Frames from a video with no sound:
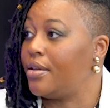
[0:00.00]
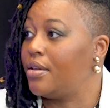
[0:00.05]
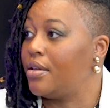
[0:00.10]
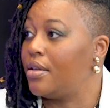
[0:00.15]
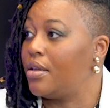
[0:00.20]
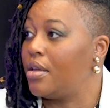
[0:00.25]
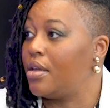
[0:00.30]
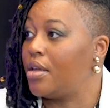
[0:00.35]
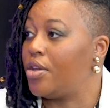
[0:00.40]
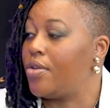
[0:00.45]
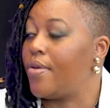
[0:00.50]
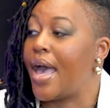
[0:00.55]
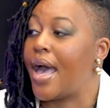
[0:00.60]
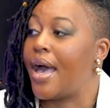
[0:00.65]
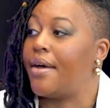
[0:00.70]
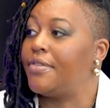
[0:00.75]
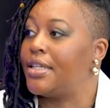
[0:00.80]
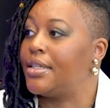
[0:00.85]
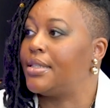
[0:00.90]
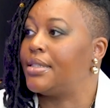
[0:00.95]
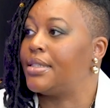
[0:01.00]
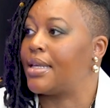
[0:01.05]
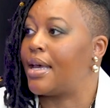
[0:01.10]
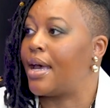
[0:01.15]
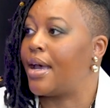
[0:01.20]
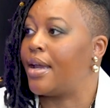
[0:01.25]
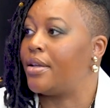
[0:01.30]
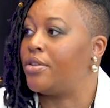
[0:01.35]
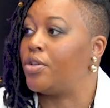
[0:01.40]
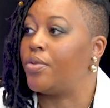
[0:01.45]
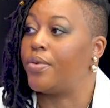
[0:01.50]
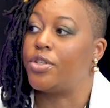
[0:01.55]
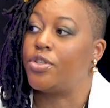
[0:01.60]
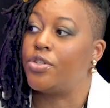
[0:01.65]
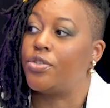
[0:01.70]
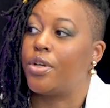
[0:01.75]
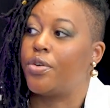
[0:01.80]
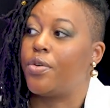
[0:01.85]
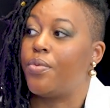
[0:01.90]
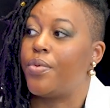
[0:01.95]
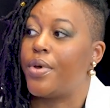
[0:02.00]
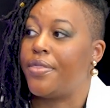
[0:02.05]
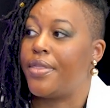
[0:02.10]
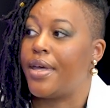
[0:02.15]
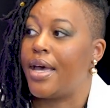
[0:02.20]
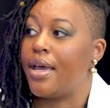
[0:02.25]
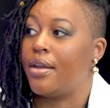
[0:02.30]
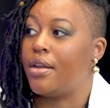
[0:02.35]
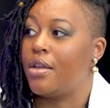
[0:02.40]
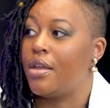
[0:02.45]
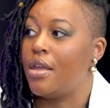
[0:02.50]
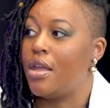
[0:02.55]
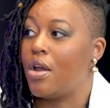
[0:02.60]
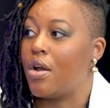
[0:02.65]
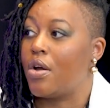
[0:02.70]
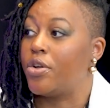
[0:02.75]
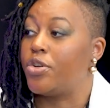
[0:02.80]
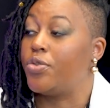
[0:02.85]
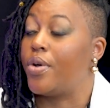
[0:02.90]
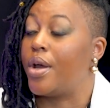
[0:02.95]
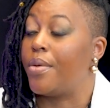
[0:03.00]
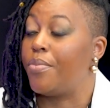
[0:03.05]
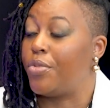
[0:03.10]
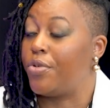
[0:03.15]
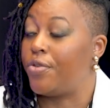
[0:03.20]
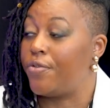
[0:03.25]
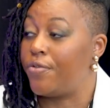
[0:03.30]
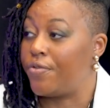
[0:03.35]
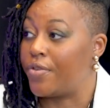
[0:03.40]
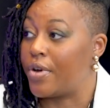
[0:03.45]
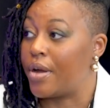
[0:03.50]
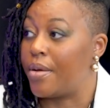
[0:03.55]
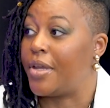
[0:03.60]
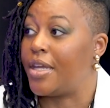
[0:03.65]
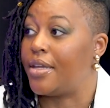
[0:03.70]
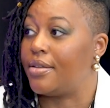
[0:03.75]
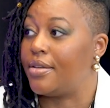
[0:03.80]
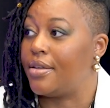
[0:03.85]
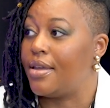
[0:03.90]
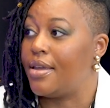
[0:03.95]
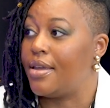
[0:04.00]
you have to decide, do I struggle with that or do I move from it?